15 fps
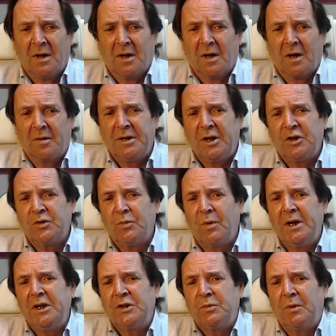I mean, in
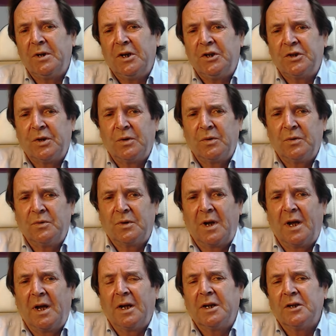2022
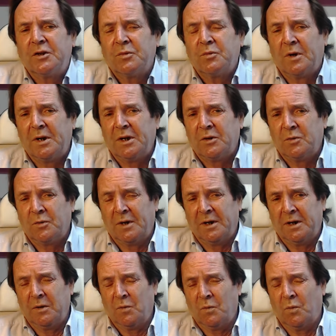and
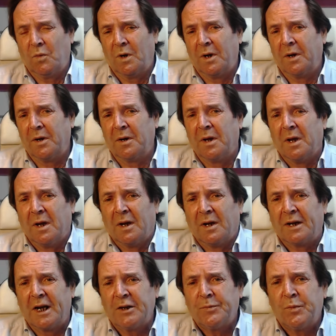2021,
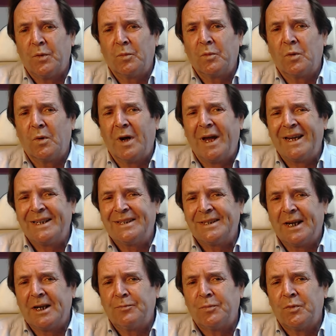Gazprom got
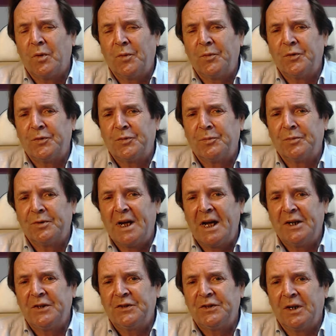excess profits from
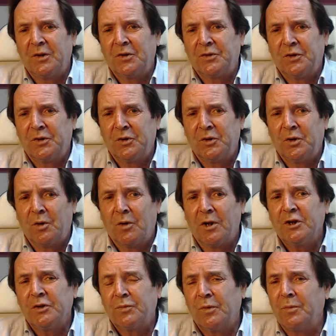gas sales in Europe. This
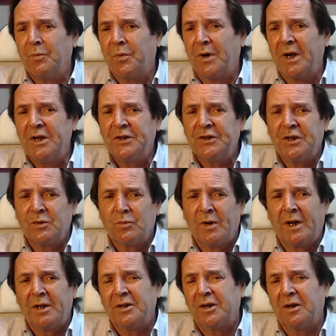is when prices
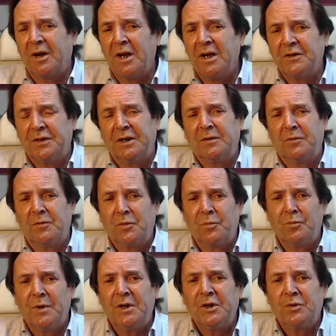went crazy from
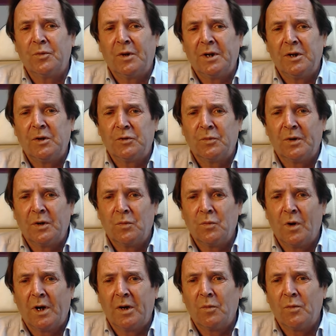
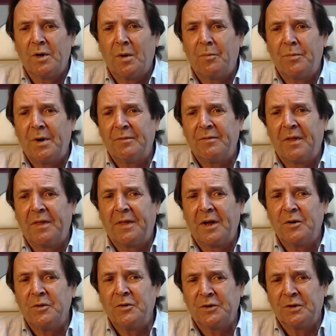mid-2021 and were above
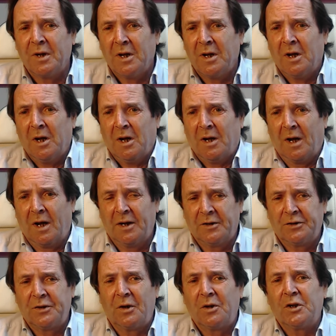
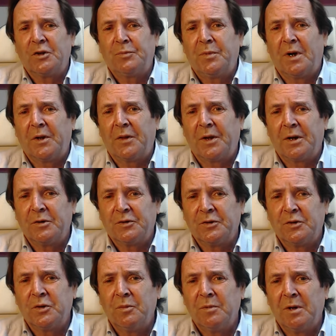$1,000 per 1,000
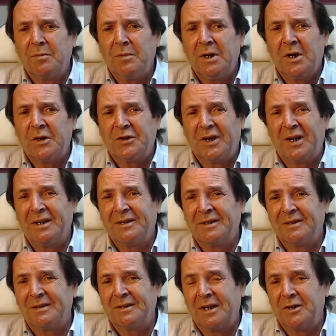cubic metres. And
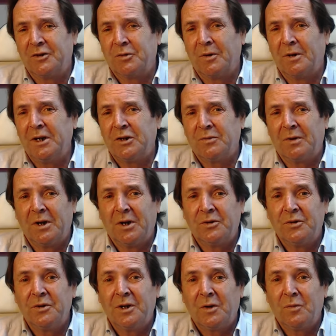in
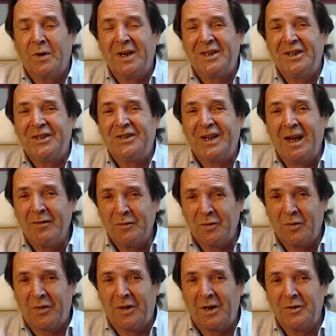2022, they went to several
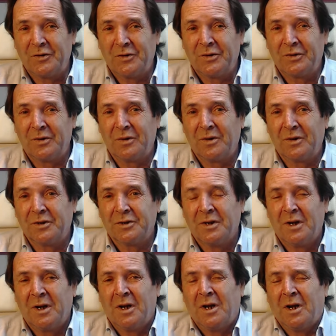$1,000.
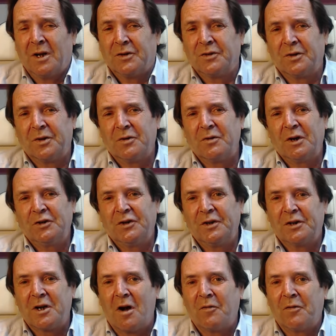So the Russian
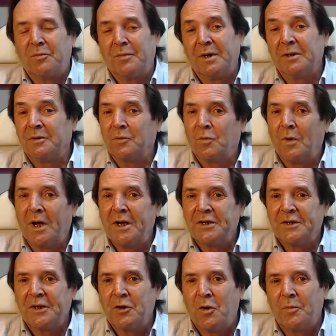government
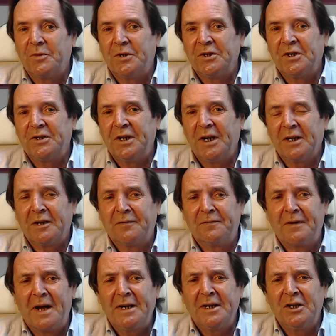wisely opted to take
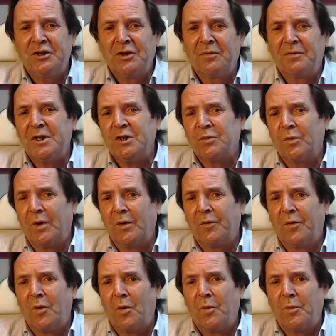advantage of these
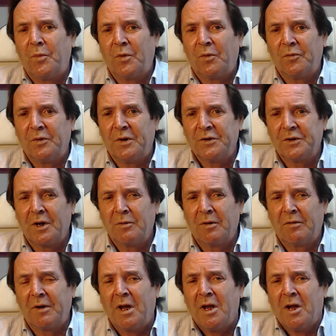windfall profits.
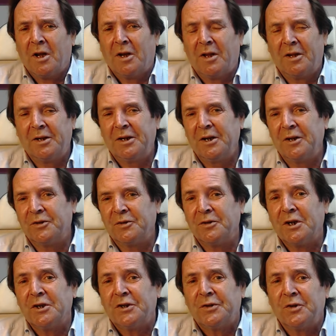However, they didn't do
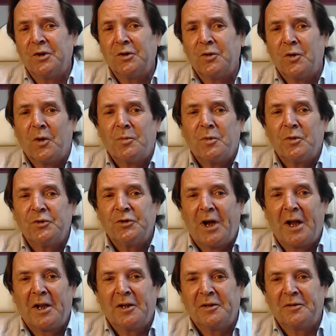this through the normal
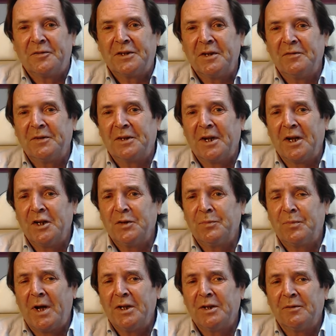channel of dividends,
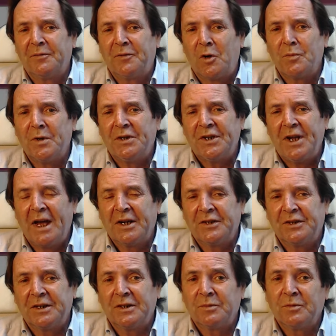but in the form of
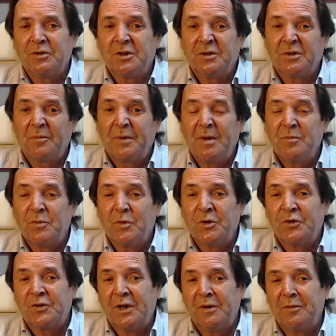taxes, which is a bit more
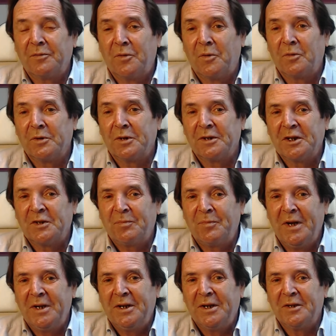straightforward and
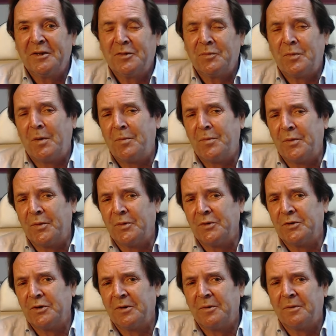expedient
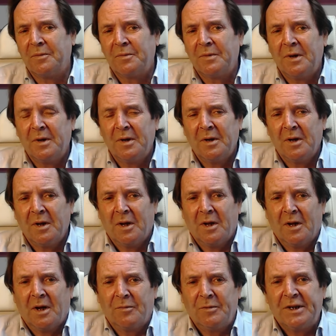approach.
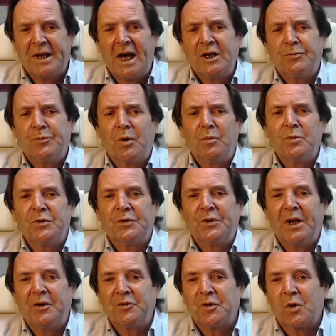I mean, Gazprom was
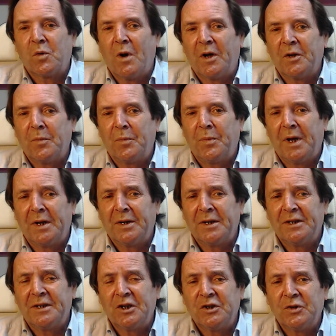then required to pay an
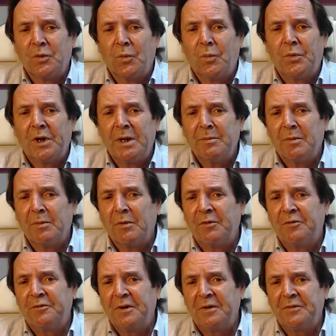additional premium of
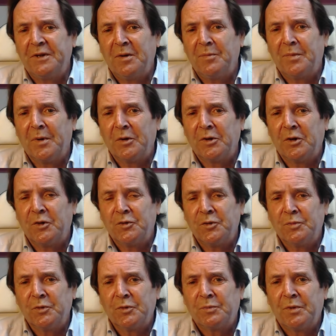50 billion
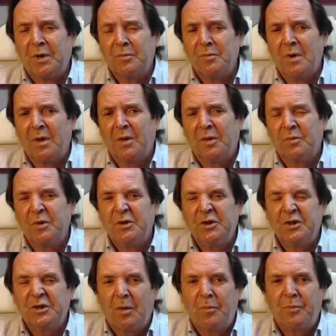rubles per month, which
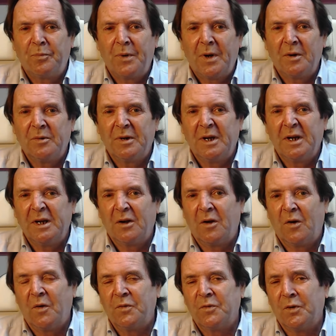is about
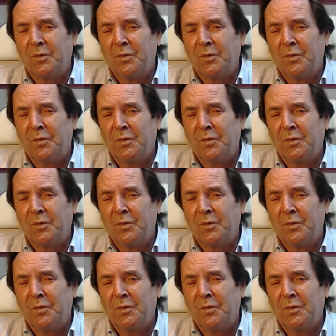$800